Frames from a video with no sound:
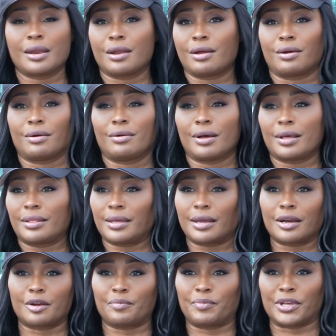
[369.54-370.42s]
you know, a
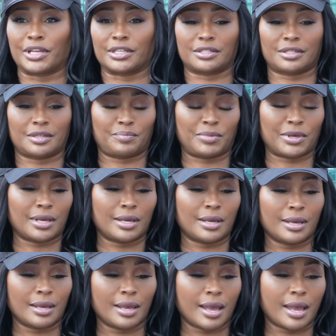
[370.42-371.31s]
therapist, to
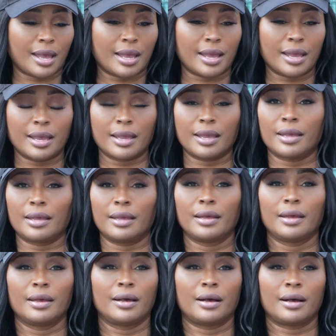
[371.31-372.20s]

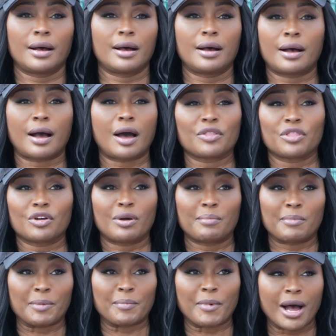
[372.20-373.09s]
be
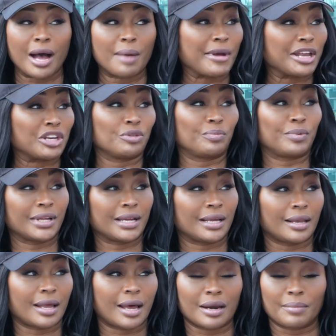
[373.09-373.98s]
although I'm a mom, I do
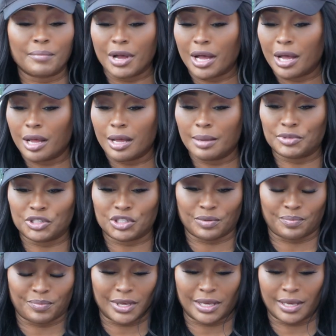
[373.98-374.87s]
play a lot of moms,
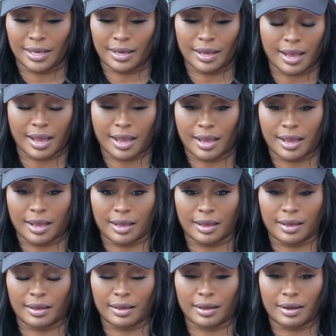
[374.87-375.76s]
to be
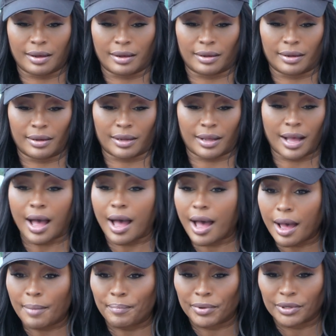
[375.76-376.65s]
a
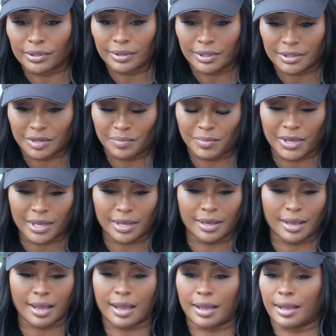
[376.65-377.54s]
cop, to
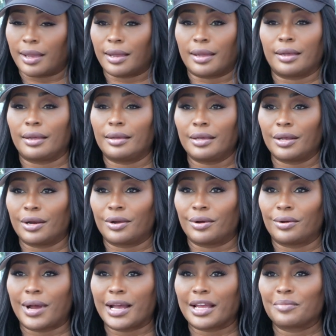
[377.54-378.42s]
be
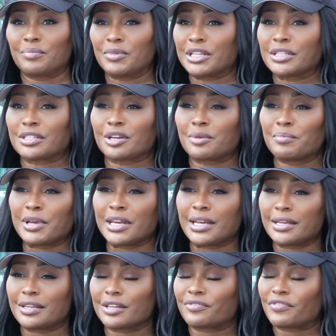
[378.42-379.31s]
I can be so
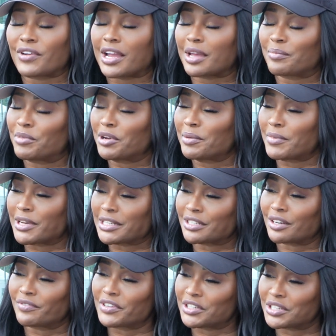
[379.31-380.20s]
many different, I can put
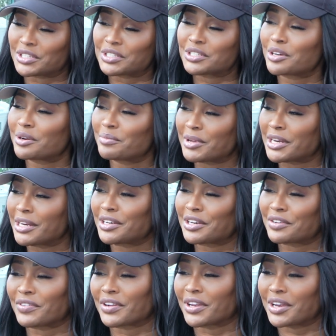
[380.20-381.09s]
myself into so
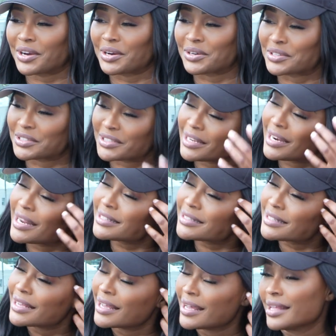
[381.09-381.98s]
many different characters, and
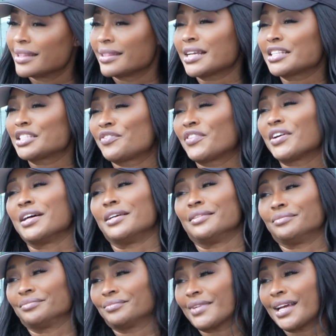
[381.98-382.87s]
that's
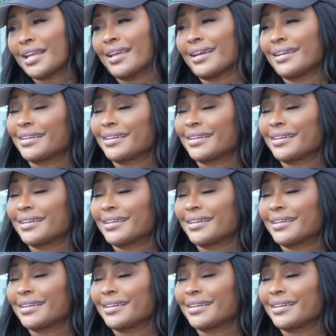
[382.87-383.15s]
fun. I